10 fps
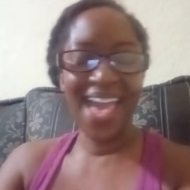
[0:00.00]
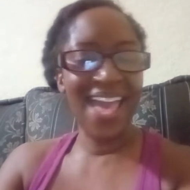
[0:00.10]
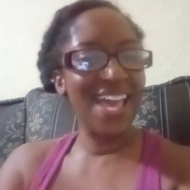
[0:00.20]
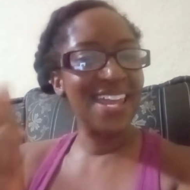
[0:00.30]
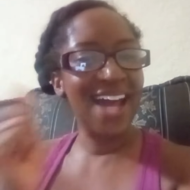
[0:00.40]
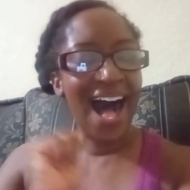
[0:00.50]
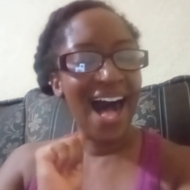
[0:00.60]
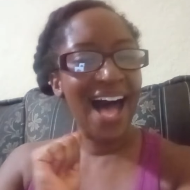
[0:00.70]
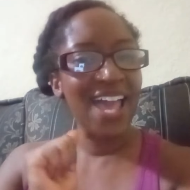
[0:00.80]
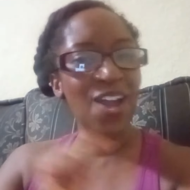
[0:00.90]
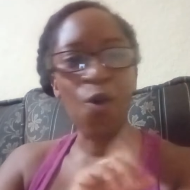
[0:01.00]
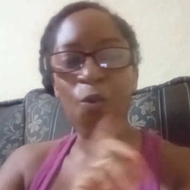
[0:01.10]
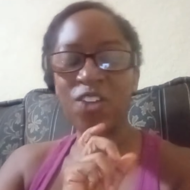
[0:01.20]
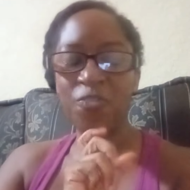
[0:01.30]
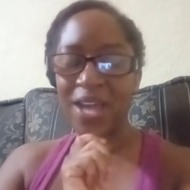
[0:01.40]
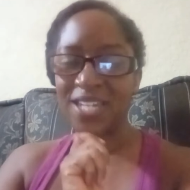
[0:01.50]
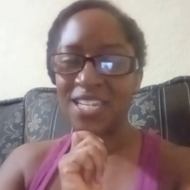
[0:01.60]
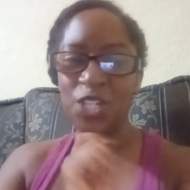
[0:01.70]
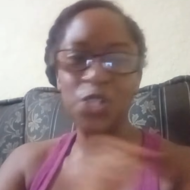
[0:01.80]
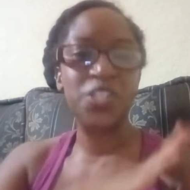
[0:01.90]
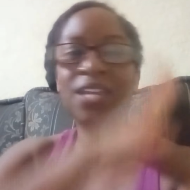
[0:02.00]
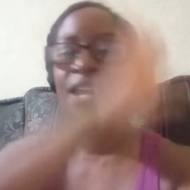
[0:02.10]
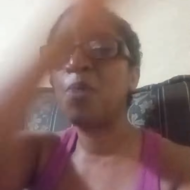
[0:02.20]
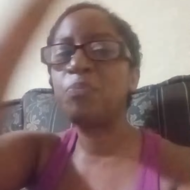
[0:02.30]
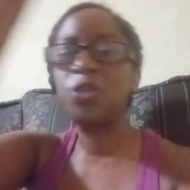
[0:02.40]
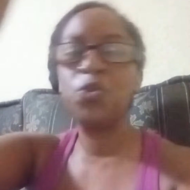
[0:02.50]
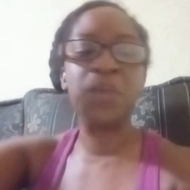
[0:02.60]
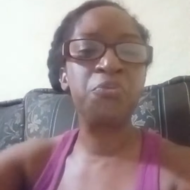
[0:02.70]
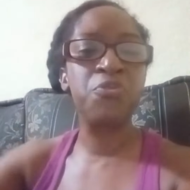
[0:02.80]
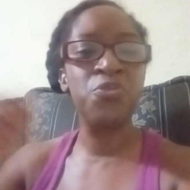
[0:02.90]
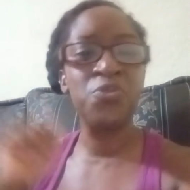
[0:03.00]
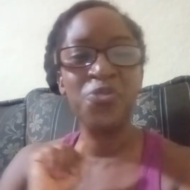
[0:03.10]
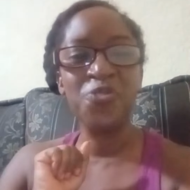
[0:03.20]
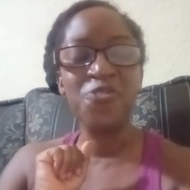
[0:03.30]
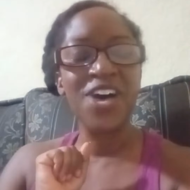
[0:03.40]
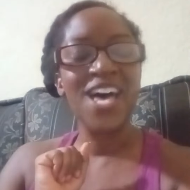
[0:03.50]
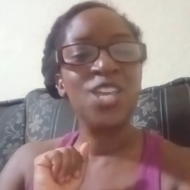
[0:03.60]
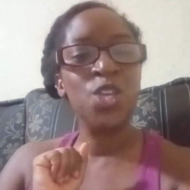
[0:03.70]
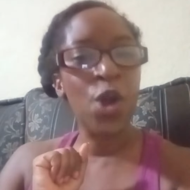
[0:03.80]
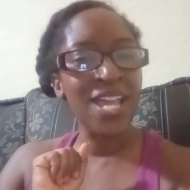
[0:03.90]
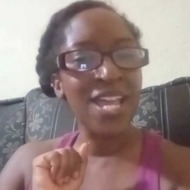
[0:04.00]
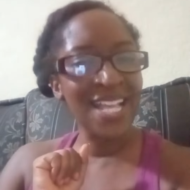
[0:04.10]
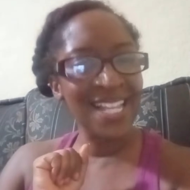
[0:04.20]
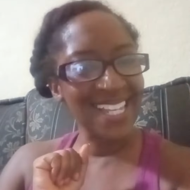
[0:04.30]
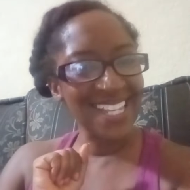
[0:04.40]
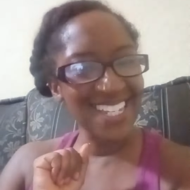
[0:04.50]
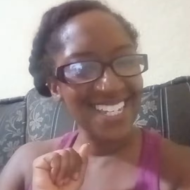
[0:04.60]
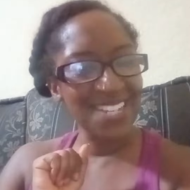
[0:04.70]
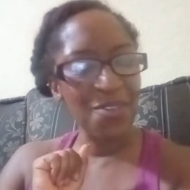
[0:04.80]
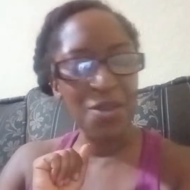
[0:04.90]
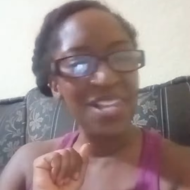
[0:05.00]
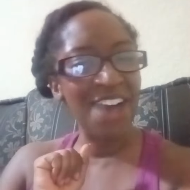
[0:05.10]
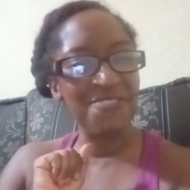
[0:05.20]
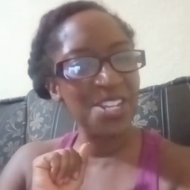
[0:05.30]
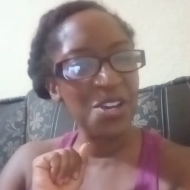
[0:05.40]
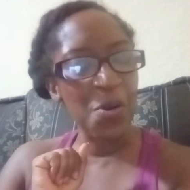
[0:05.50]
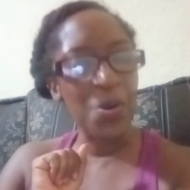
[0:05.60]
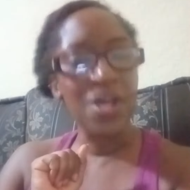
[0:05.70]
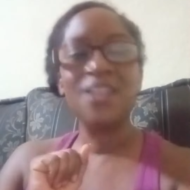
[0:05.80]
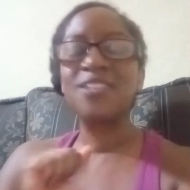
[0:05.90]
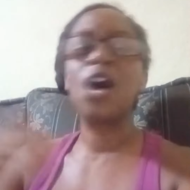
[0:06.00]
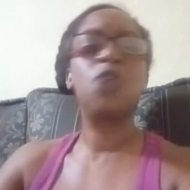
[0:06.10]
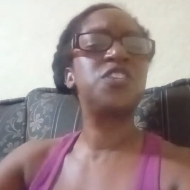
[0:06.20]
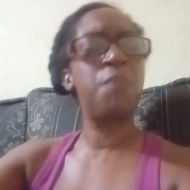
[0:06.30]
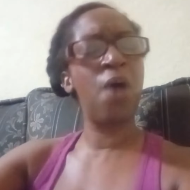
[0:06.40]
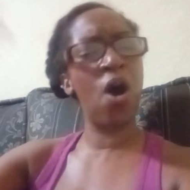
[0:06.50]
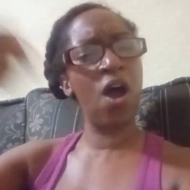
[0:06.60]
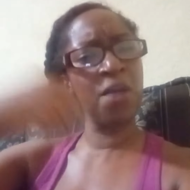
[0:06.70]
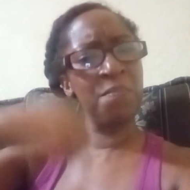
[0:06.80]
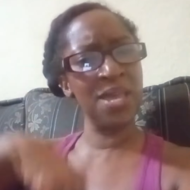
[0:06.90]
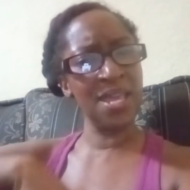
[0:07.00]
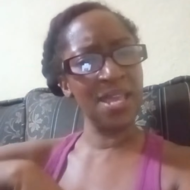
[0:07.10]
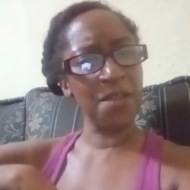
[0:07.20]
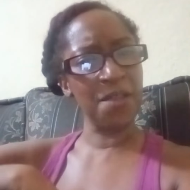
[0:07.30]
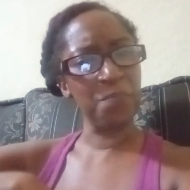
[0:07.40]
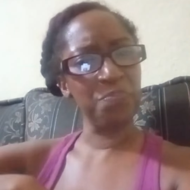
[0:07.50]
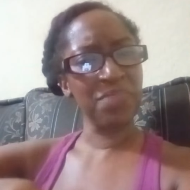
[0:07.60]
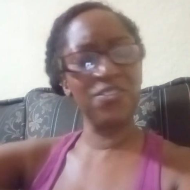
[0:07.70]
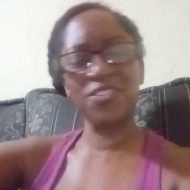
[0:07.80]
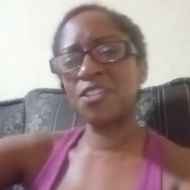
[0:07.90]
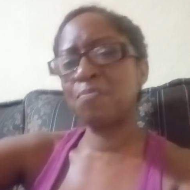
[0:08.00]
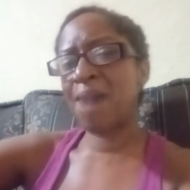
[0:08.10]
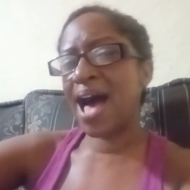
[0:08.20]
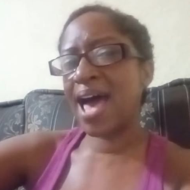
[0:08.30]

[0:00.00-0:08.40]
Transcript: And I or one of my teachers can help you improve your English. We would love to. So support me. This is